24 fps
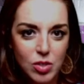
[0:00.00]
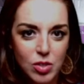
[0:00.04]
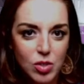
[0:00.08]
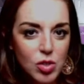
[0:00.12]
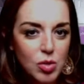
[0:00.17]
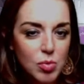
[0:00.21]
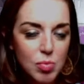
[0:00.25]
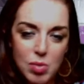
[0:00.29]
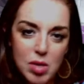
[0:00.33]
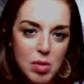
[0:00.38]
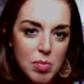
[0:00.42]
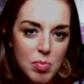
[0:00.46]
to
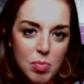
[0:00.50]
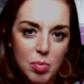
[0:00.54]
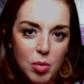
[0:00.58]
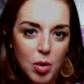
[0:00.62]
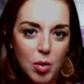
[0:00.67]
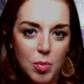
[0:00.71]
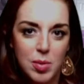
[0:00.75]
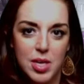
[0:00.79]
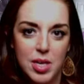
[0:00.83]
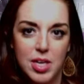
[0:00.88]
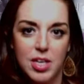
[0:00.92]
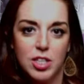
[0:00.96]
people
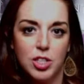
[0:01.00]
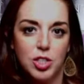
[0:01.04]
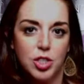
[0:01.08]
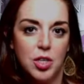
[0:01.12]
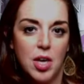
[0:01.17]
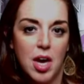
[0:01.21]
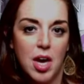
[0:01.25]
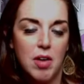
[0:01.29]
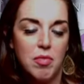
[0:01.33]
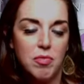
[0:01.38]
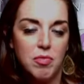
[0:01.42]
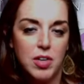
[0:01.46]
because you
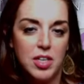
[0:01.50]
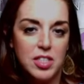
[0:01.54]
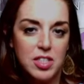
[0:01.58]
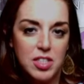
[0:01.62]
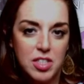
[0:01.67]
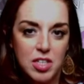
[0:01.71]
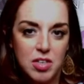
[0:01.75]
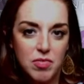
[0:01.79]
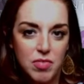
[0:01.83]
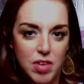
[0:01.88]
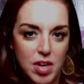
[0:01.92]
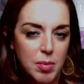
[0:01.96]
have friends
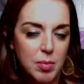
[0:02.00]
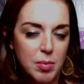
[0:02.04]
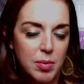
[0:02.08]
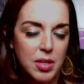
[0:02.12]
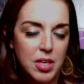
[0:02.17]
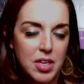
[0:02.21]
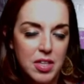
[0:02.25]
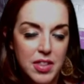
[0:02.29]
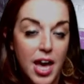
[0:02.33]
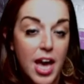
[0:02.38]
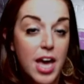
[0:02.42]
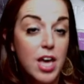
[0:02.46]
and family
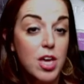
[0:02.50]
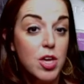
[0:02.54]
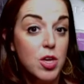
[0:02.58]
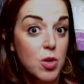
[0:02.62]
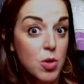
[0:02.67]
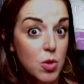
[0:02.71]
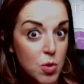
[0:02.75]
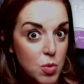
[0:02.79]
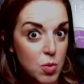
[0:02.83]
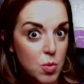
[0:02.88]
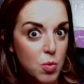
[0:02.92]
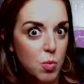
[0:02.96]
that you